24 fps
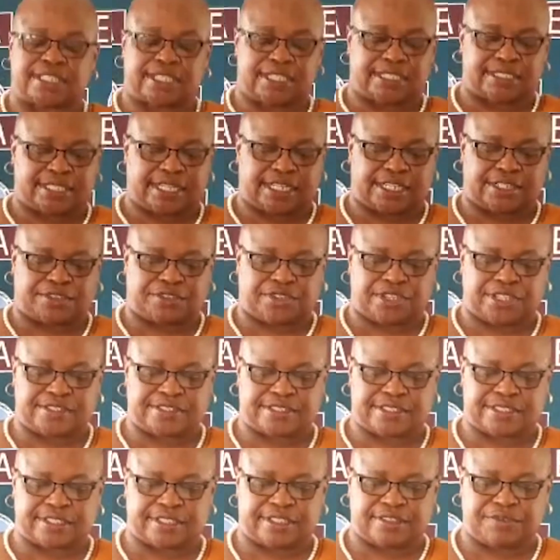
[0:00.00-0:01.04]
In
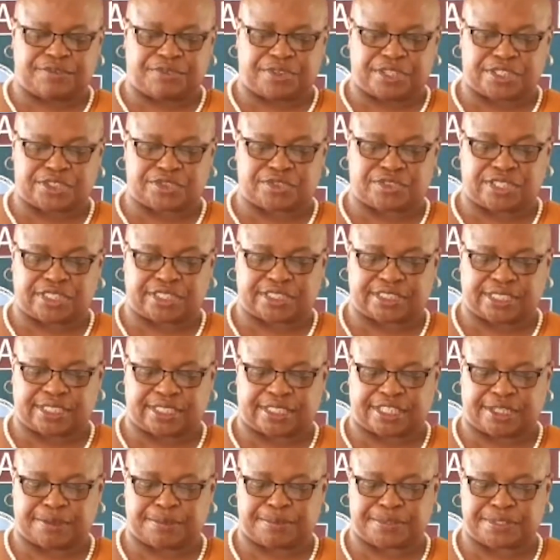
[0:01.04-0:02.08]
addressing infrastructure
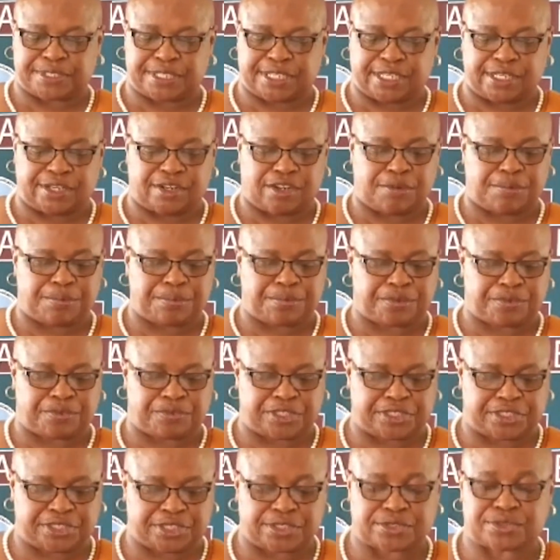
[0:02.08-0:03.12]
gaps in our
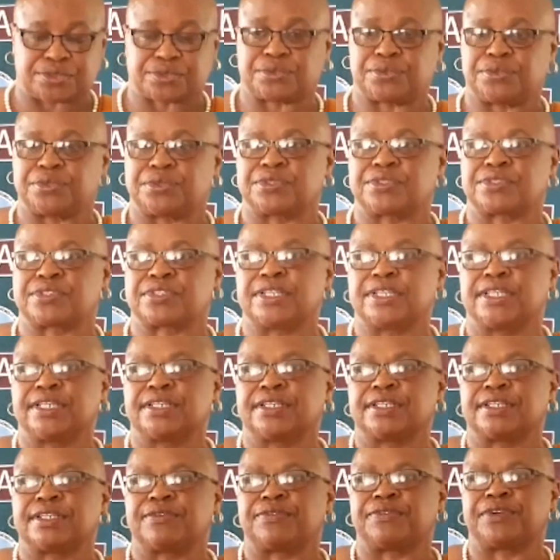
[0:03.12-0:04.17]
provincial schools
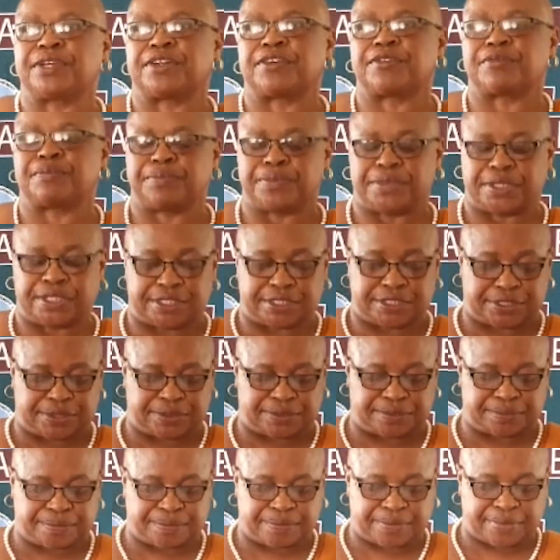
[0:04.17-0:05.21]

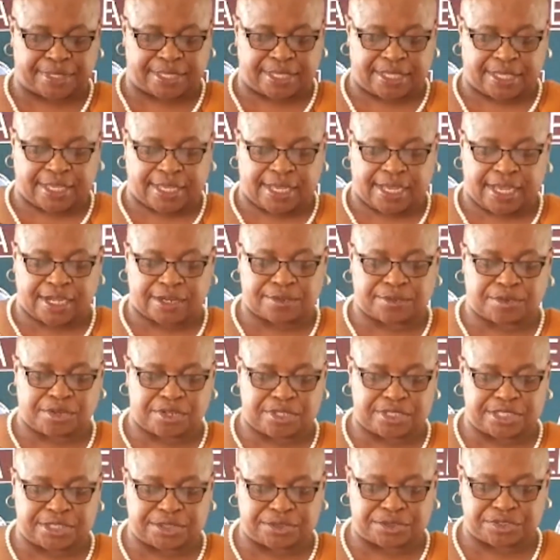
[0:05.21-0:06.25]
development,
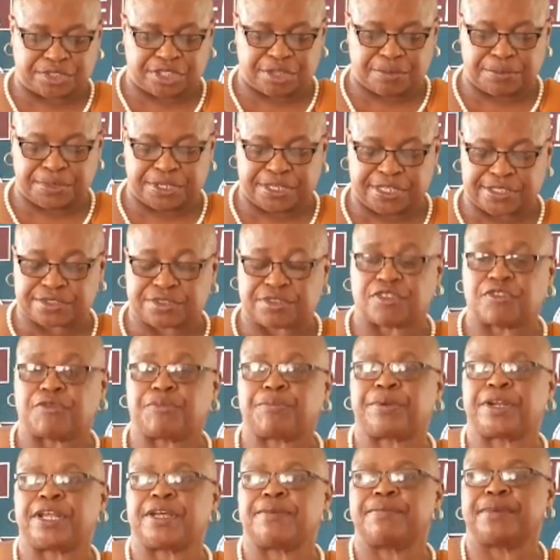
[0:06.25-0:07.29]
according to the Minister
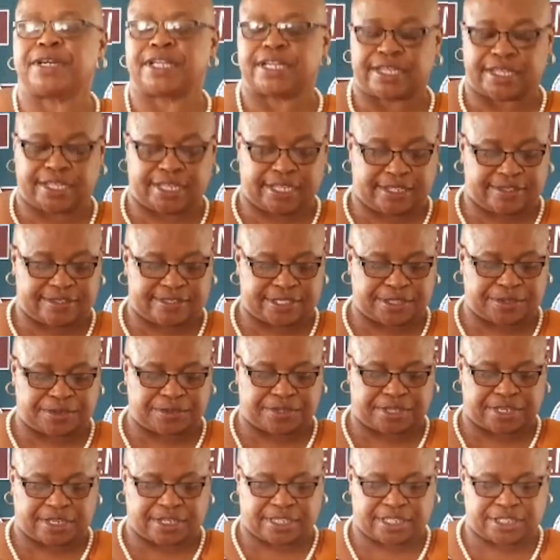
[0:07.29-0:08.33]
of Primary and
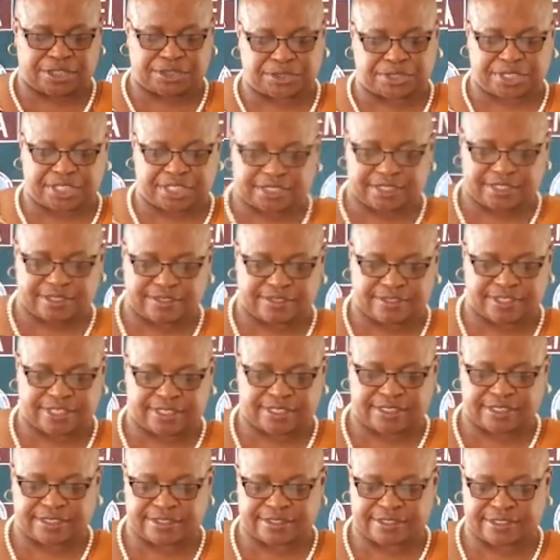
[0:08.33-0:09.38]
Secondary Education
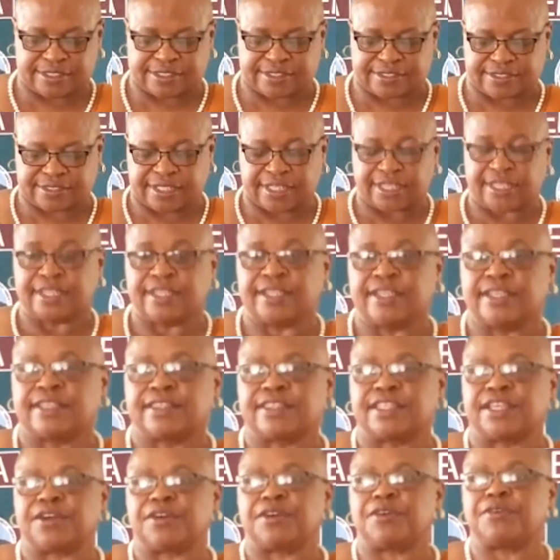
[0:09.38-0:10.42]
Statistics,
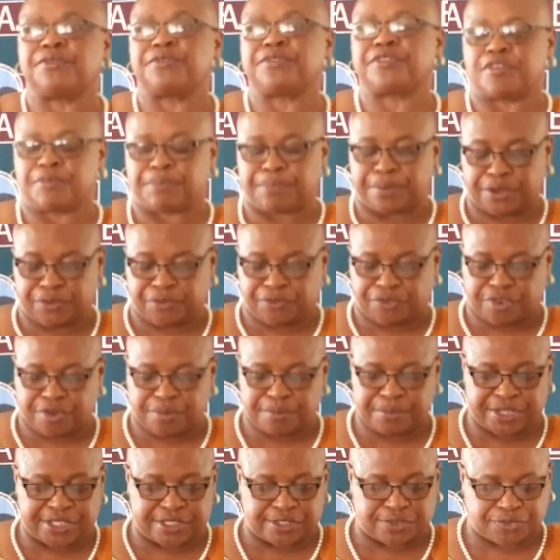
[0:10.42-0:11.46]
the overall
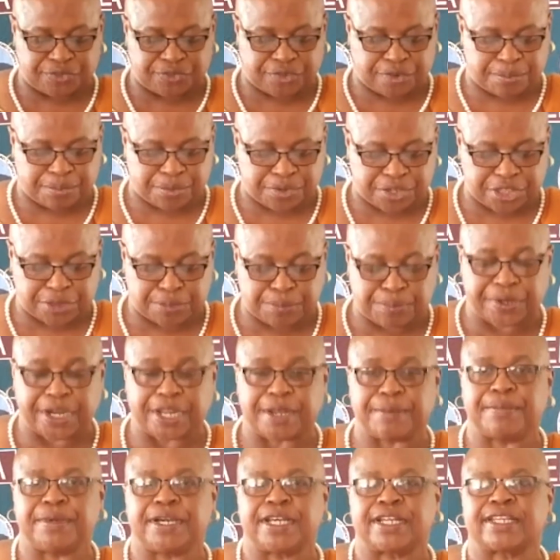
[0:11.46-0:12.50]
performance for both
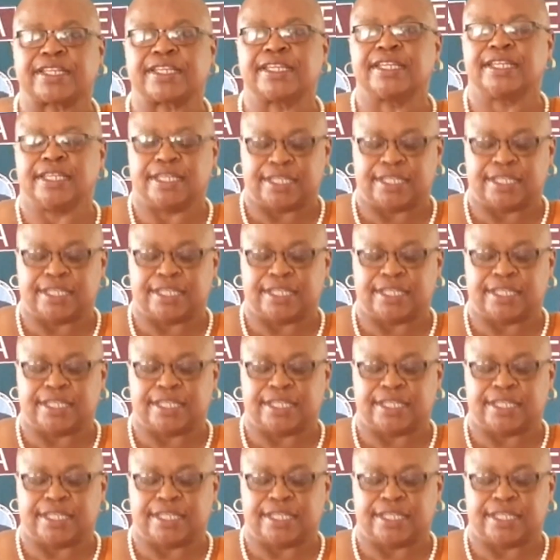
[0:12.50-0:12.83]
primary